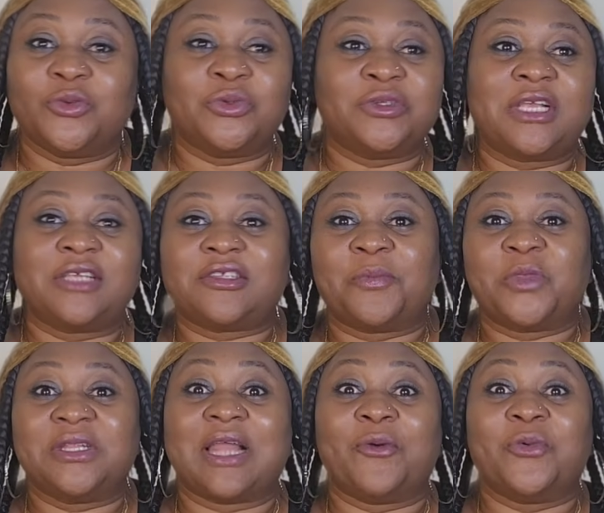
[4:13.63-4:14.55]
You will say
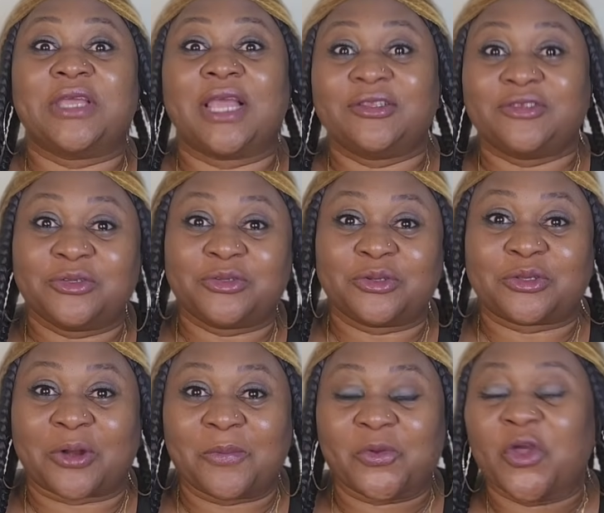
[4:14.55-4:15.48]
something that will get you into
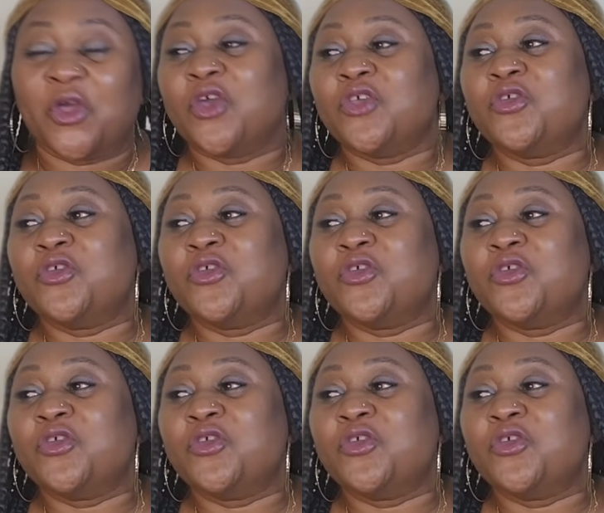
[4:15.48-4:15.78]
trouble.